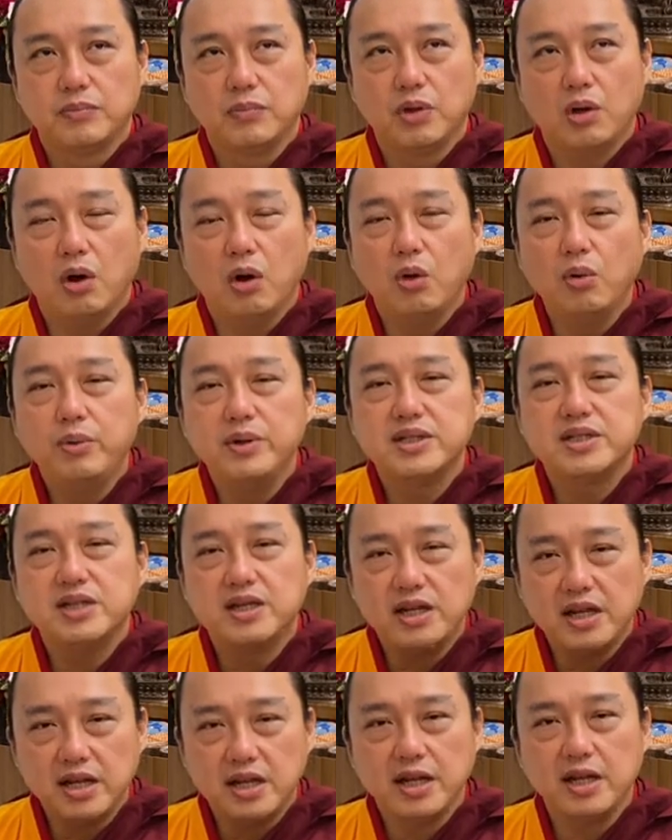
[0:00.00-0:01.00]
always
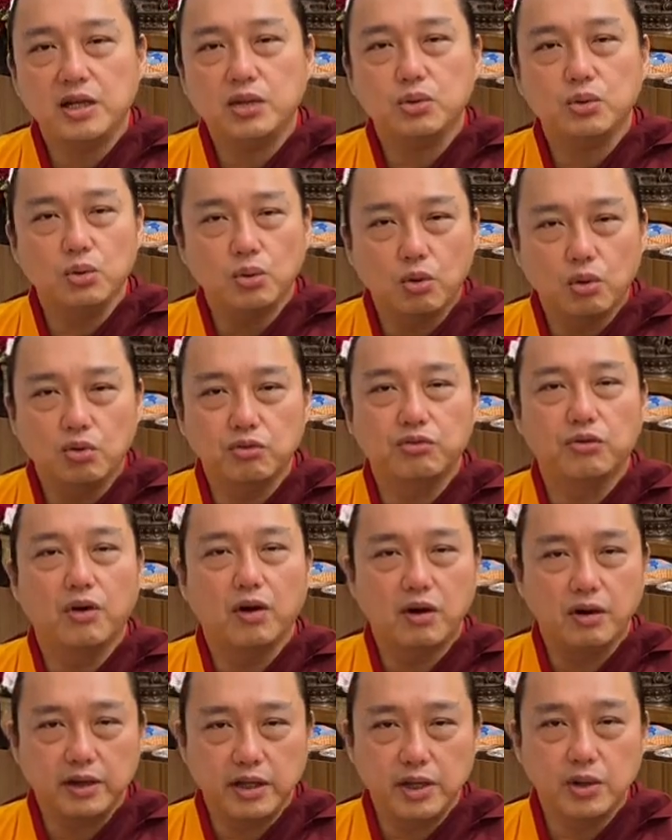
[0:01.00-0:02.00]
needing to go
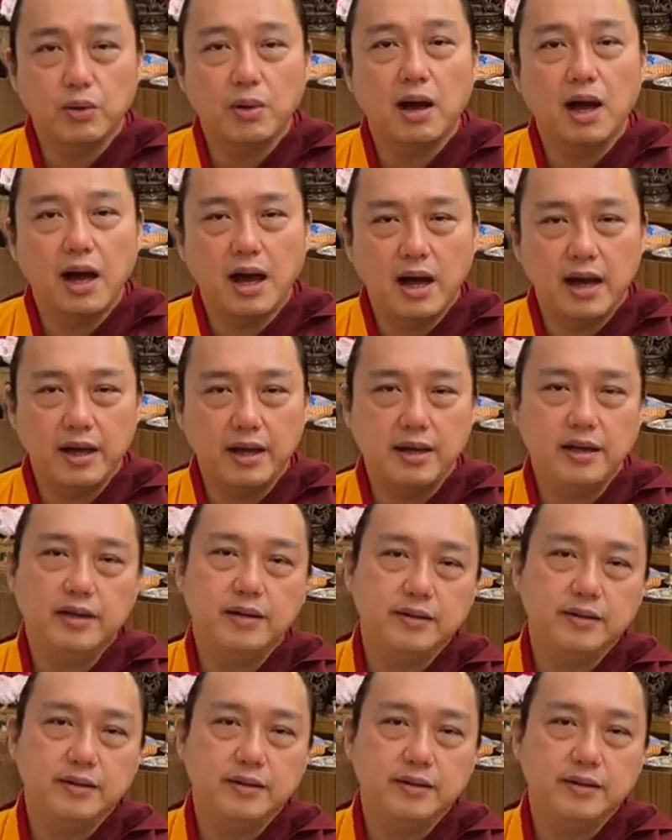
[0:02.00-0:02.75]
for a new high.